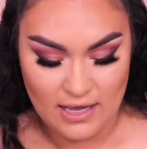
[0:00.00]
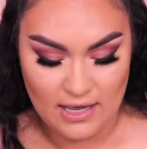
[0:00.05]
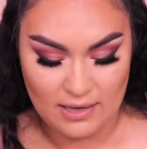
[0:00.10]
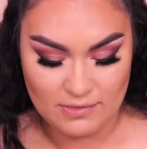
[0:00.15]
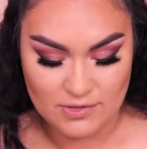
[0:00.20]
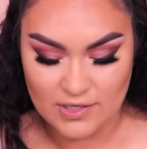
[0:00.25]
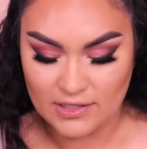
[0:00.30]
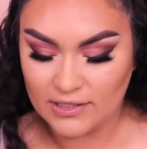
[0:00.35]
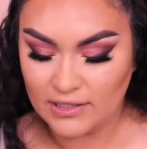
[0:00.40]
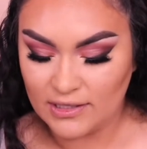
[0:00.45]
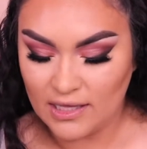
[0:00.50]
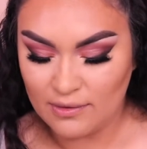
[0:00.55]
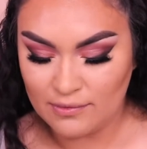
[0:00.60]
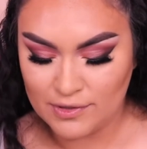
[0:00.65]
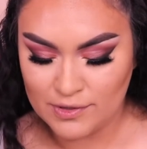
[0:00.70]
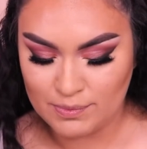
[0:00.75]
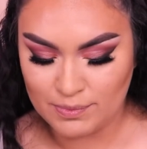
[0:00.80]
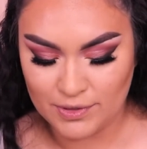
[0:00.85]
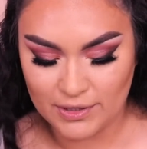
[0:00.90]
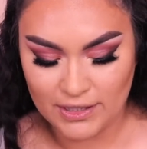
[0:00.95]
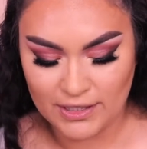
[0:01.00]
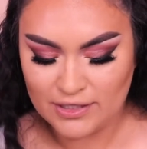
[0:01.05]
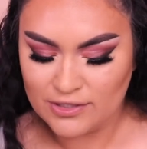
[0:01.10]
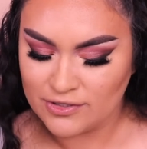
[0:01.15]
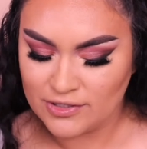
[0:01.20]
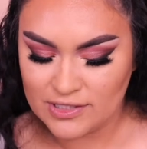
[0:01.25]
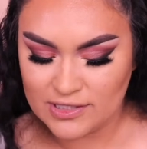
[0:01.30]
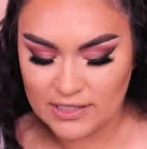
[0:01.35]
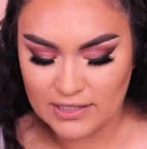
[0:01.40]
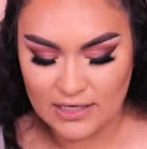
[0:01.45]
So I thought that was pretty
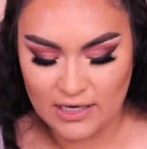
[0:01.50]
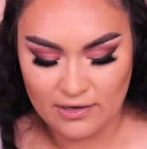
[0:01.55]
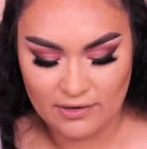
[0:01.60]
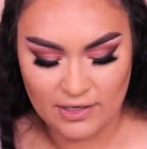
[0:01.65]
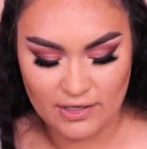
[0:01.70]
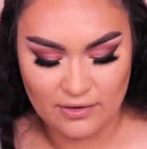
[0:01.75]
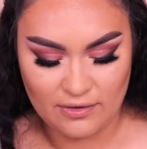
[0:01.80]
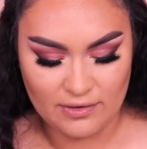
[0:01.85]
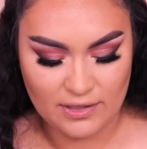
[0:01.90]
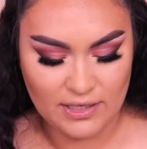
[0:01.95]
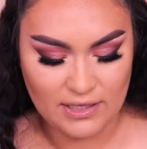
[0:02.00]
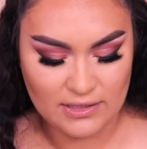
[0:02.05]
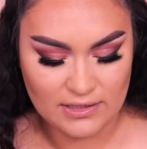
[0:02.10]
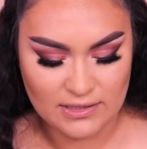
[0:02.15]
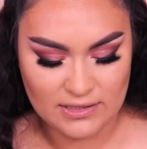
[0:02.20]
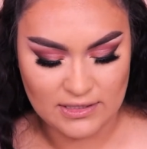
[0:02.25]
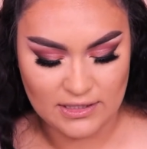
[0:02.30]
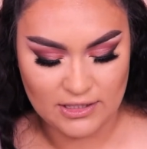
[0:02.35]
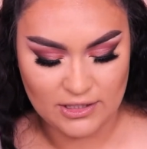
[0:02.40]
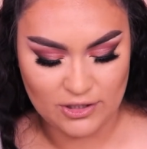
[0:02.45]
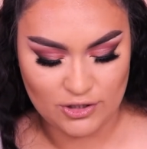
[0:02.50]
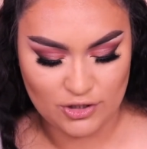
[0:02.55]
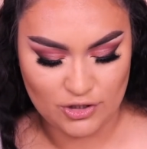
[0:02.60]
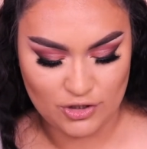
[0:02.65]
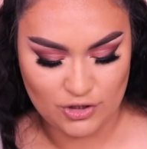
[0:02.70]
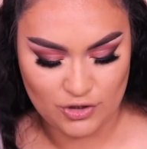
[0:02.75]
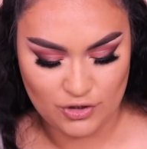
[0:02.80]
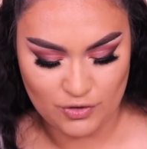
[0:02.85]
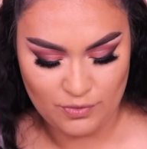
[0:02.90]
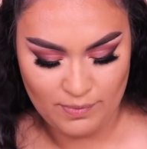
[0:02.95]
interesting how he only did
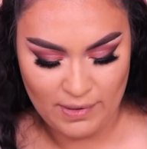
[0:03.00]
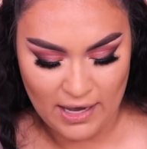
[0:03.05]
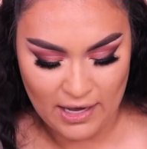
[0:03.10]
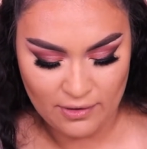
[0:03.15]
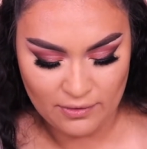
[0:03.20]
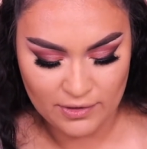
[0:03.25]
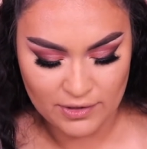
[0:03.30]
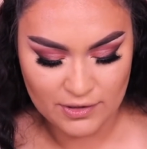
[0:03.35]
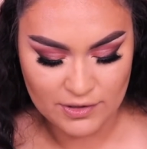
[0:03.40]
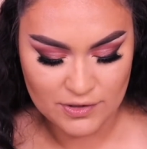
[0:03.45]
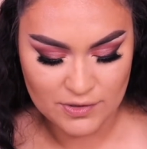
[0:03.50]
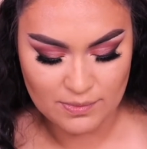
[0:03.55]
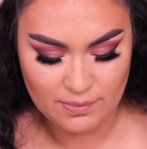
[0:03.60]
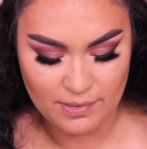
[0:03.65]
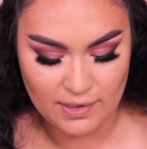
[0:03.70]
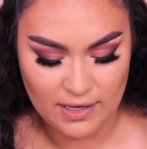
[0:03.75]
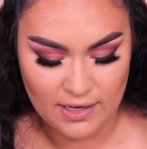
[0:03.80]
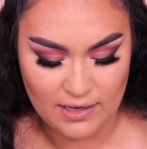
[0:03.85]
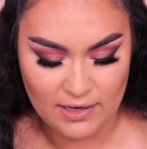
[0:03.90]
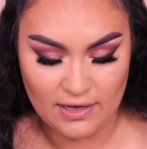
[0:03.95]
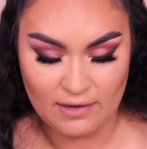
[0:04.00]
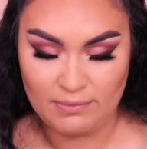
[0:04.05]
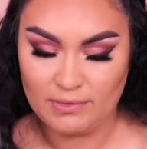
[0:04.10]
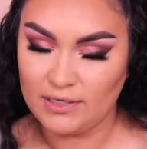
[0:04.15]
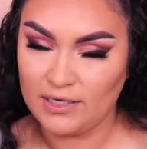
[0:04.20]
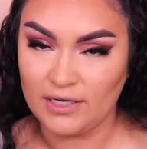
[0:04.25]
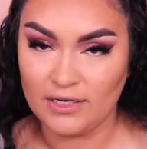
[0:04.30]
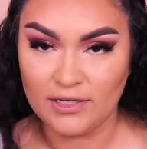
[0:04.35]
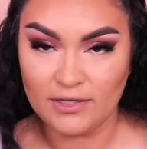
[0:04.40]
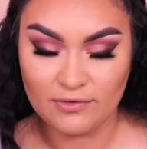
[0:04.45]
2 powders, but I've been
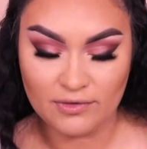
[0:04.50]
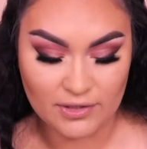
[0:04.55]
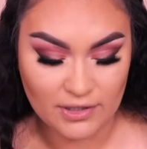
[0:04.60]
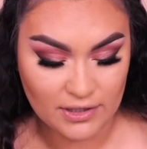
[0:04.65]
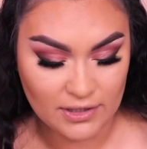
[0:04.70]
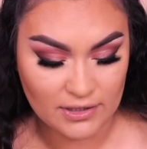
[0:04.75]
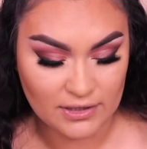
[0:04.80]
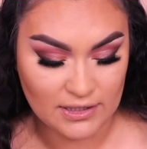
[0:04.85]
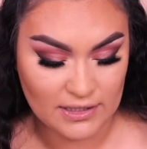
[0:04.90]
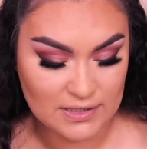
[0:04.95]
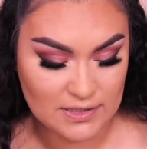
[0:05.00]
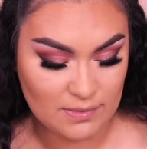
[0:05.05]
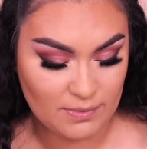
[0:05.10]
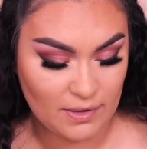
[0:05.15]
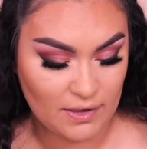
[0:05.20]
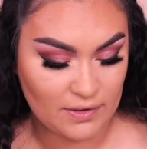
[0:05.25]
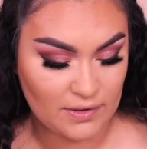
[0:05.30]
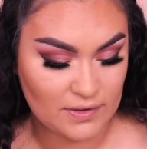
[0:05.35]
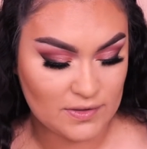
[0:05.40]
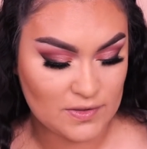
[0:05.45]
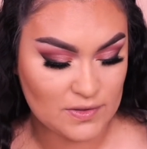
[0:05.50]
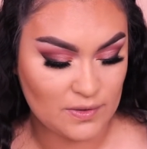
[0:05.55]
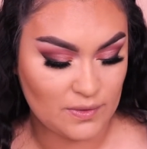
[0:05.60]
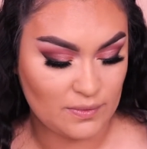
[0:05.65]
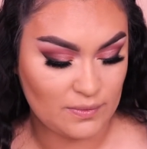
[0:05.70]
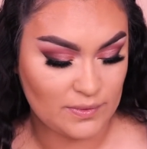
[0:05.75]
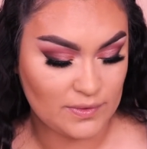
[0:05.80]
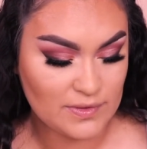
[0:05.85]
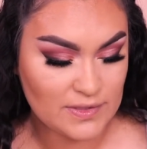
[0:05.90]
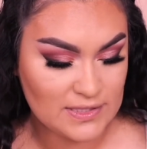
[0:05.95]
hearing really good things about it, so
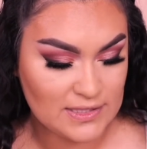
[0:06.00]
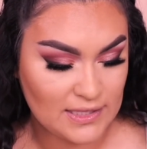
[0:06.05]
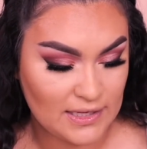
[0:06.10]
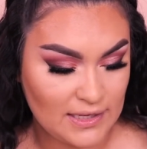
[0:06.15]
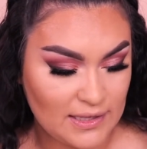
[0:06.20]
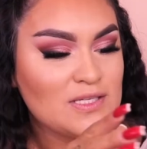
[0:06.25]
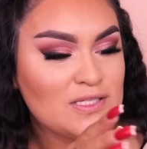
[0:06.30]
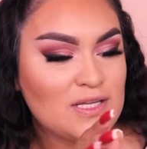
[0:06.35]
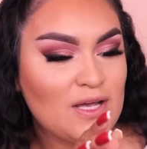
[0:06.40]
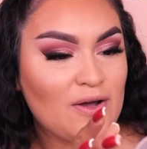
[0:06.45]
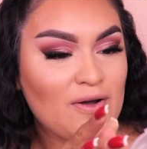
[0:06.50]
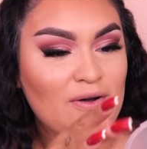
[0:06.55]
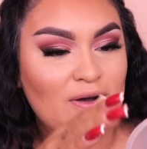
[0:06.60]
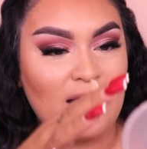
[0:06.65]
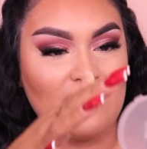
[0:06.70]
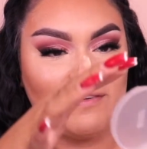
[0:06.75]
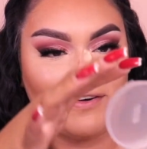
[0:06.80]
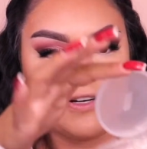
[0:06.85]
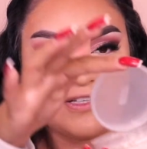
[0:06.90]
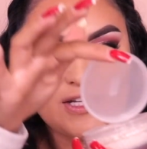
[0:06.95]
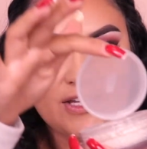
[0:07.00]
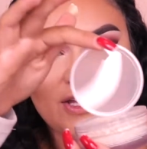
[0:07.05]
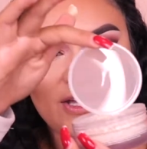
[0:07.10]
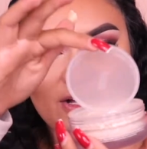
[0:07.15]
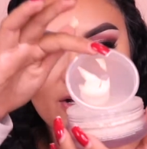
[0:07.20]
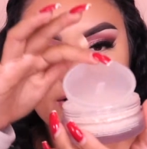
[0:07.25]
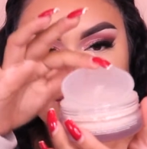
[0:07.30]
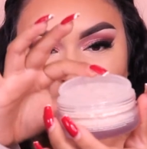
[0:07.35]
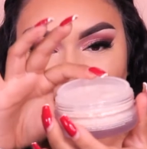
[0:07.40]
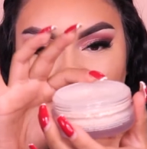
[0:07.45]
we'll see. So I've heard that you can
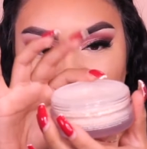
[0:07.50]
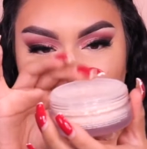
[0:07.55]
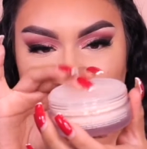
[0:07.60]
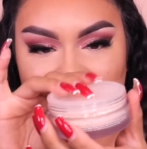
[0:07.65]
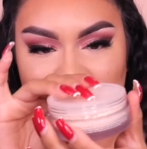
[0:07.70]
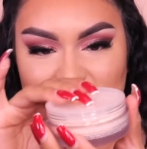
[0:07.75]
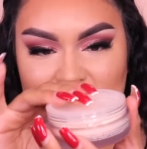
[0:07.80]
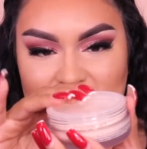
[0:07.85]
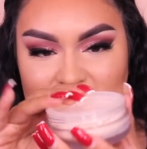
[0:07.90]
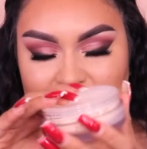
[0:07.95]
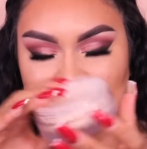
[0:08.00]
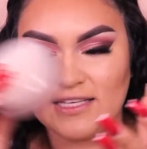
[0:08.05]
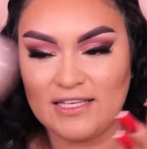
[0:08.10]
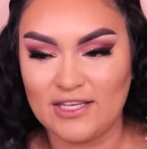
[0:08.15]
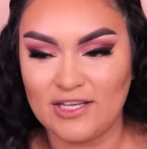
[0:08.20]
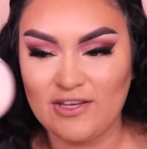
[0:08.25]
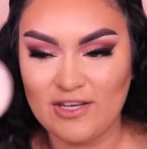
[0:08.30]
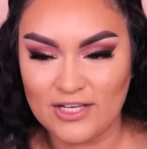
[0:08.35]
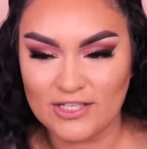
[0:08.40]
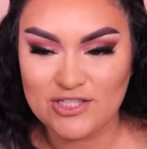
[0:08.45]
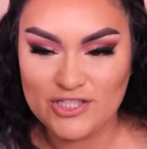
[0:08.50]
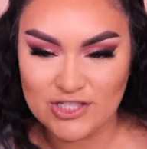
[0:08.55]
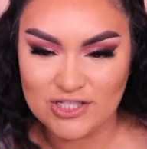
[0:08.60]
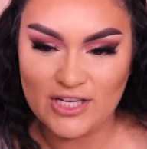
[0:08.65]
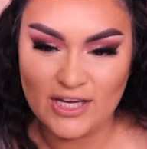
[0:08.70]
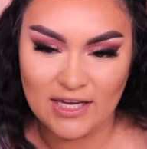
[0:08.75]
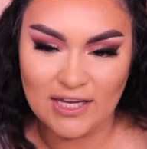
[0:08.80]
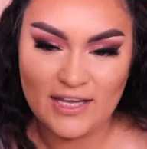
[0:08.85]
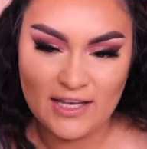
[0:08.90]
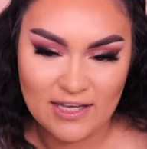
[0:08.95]
close this and then you can
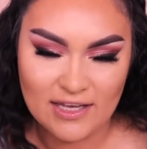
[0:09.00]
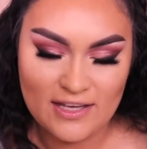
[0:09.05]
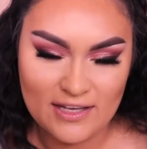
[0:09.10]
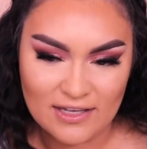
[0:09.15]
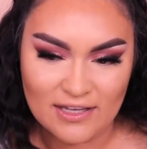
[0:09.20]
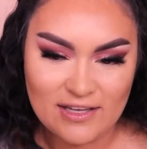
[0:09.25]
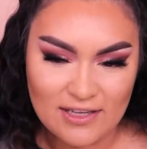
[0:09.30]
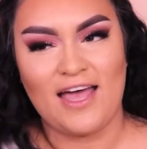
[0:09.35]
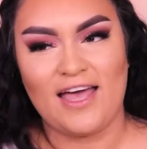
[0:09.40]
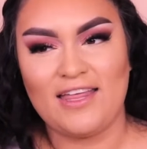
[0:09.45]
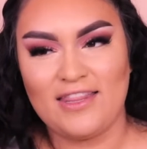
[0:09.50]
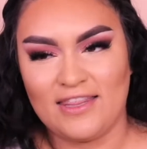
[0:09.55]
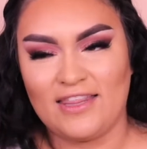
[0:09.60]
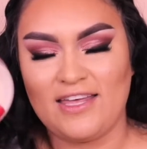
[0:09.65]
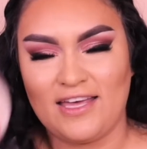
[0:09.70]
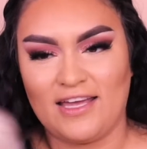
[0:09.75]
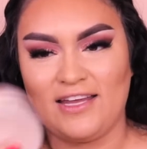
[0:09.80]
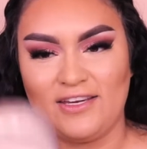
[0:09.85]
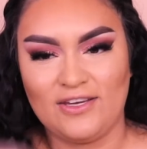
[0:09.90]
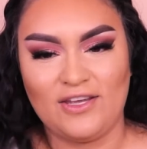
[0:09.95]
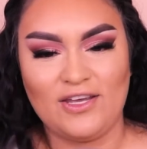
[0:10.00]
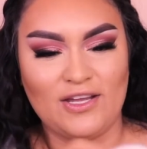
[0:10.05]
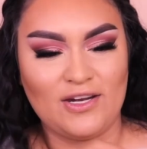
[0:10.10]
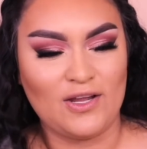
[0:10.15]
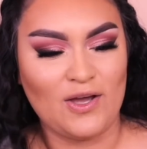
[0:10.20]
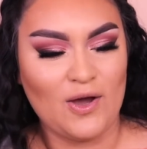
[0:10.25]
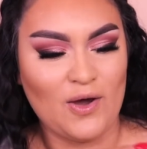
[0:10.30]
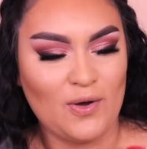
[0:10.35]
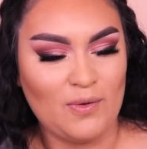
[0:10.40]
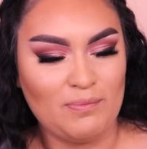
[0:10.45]
shake it, and then you can
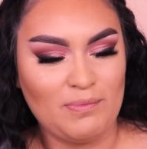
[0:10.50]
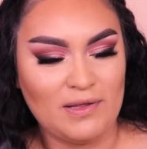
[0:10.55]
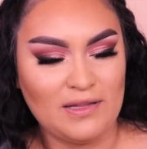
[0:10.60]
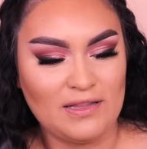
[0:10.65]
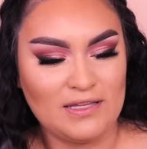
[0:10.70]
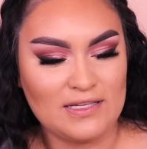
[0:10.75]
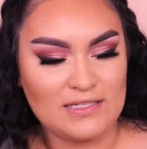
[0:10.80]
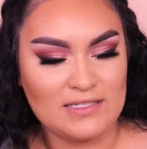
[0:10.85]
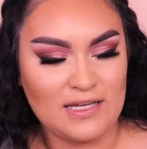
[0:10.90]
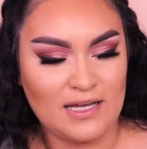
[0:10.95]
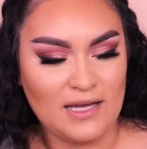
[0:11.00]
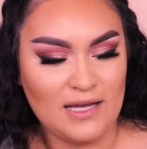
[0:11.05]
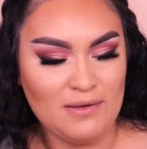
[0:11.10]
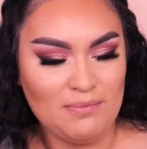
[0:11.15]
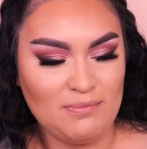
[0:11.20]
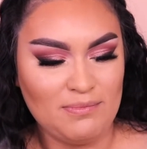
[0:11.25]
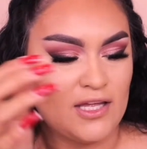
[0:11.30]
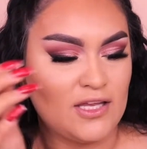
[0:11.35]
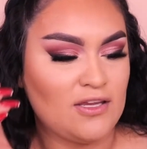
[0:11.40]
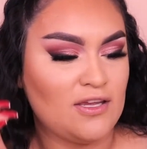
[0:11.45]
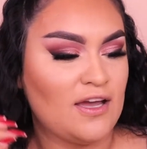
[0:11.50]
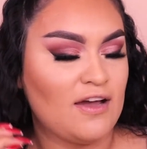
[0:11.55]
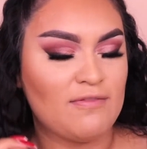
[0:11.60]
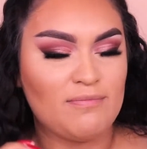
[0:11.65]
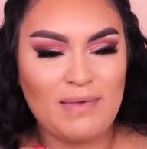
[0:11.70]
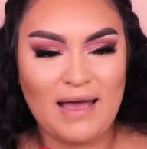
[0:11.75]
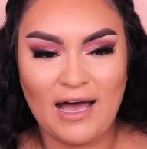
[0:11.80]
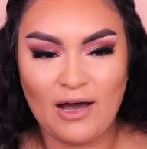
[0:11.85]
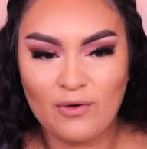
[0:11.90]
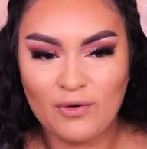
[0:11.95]
open this up and you have
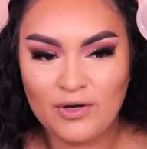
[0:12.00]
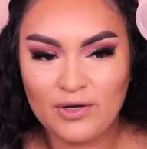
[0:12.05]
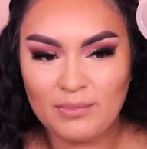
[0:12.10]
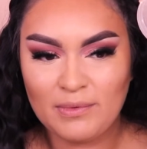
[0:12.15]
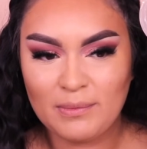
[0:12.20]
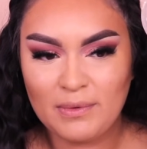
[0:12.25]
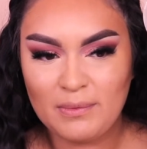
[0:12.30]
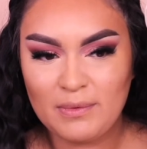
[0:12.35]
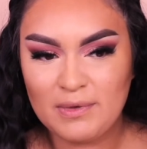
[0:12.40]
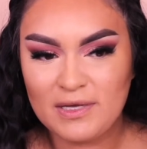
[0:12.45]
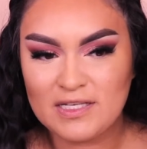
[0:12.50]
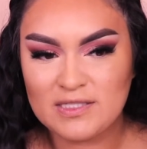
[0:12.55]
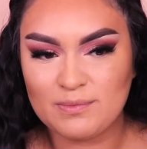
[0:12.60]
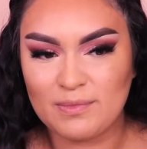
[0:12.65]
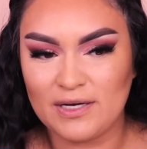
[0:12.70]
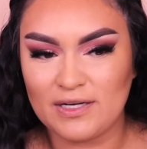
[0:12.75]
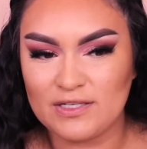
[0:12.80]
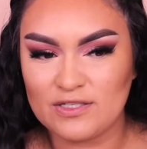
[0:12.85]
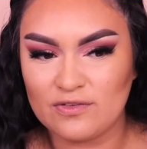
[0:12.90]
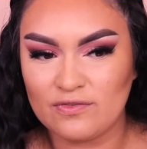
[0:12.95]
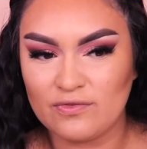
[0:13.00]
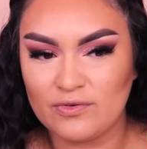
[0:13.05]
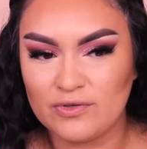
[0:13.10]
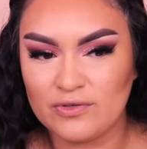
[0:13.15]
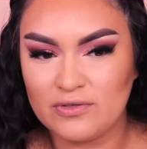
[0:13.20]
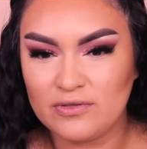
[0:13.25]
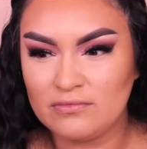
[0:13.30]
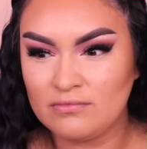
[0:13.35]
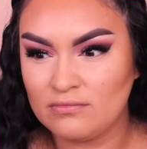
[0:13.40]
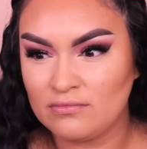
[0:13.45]
powder, but maybe because mine is
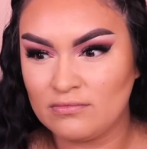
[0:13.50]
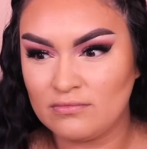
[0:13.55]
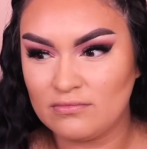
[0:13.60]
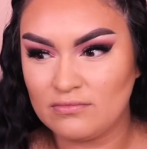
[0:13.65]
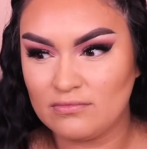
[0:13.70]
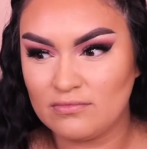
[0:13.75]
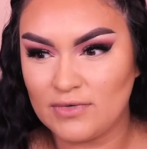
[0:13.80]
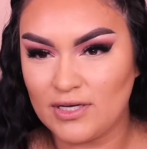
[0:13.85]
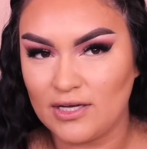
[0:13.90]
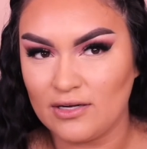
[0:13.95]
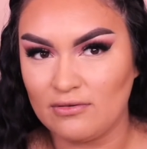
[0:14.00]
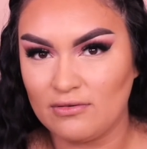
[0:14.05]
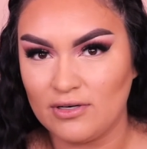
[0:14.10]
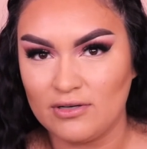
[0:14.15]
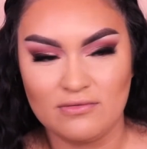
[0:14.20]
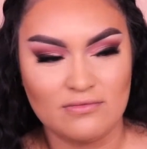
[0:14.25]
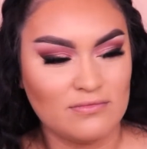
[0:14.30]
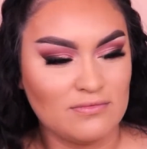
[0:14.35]
full, I don't know.